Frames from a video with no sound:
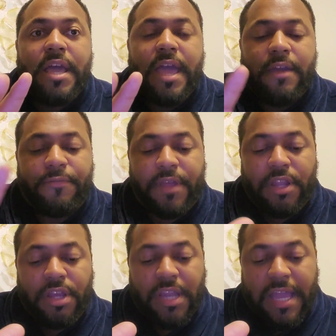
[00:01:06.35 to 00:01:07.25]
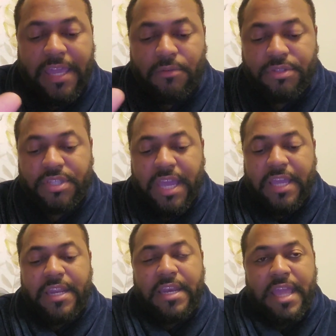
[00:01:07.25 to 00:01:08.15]
Efe looked like he was
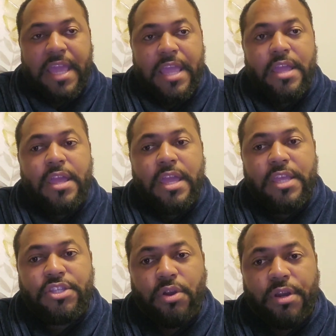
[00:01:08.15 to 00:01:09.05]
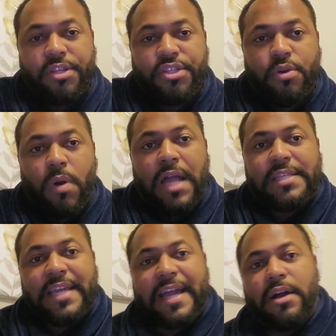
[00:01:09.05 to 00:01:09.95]
taking a knee. He started to
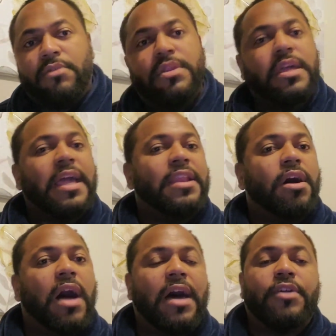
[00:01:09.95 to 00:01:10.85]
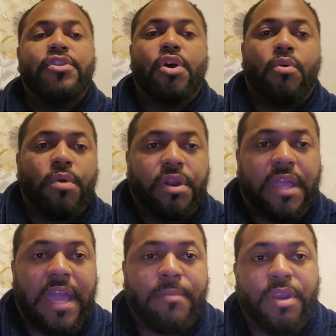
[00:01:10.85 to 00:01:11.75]
squat down, and out of nowhere
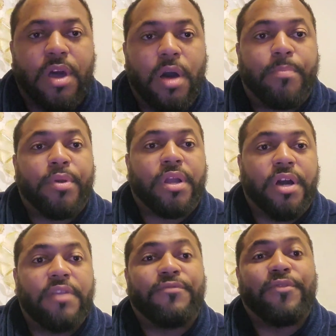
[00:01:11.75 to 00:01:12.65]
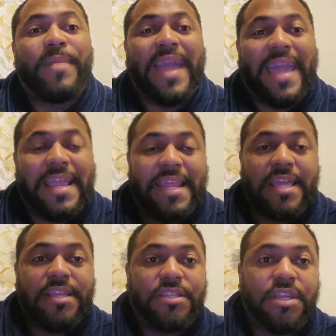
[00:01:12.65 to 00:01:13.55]
came an uppercut from
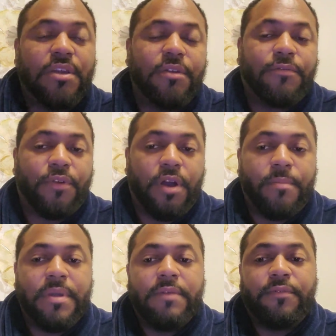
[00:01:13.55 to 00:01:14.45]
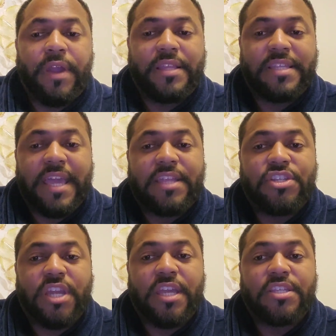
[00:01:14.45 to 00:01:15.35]
Hades from Frank
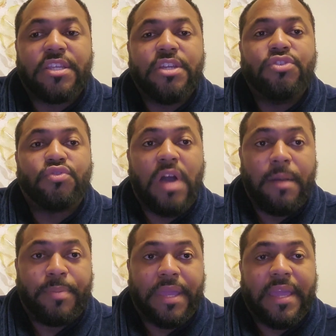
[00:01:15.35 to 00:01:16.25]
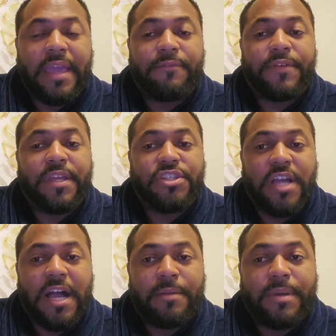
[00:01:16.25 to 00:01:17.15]
Sanchez, dropping Efe
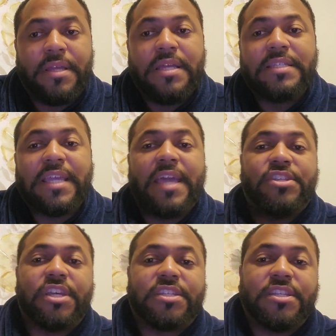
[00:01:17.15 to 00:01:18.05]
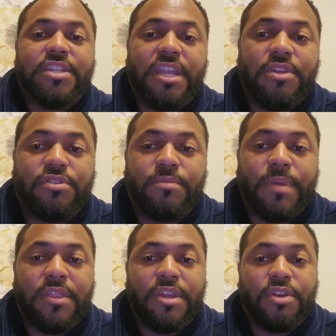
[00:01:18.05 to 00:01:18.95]
Ajagba. Sanchez continued to
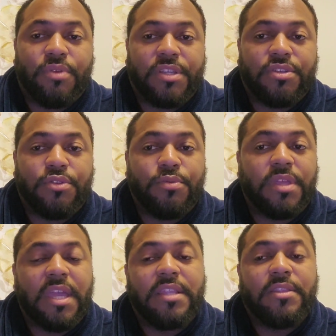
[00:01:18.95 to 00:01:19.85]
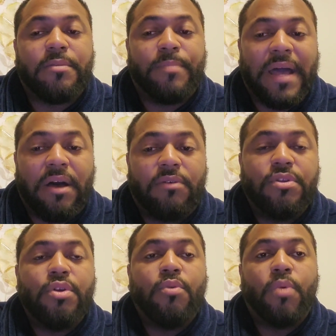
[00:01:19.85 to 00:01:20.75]
be the aggressor through the end of the
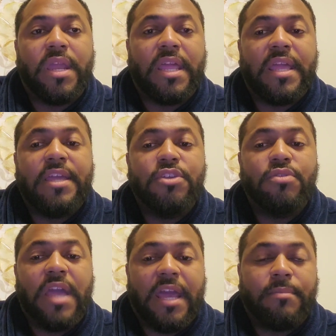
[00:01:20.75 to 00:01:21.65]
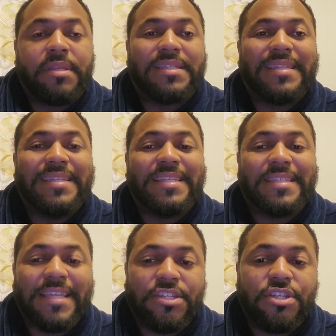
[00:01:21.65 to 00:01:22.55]
bout, winning unanimous
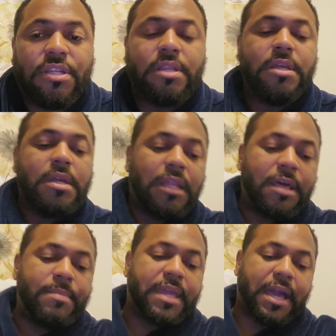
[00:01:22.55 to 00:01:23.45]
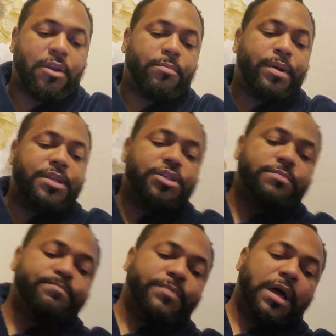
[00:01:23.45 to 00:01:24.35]
decision. Let me counterpunch.
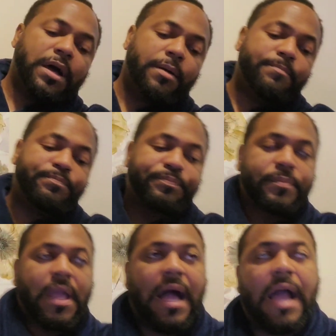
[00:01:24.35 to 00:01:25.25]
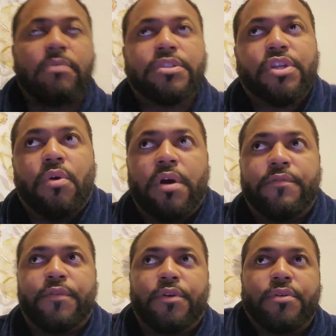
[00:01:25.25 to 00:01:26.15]
I was going
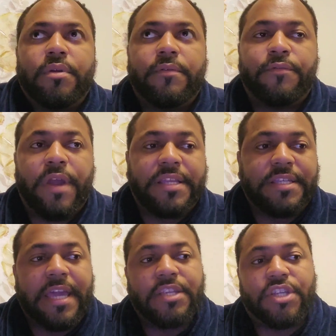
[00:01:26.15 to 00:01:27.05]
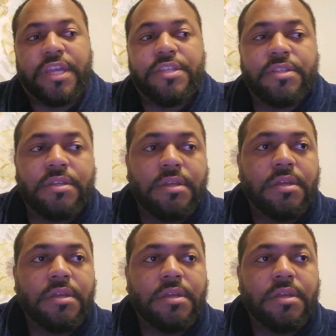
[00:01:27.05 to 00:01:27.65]
for Frank Sanchez.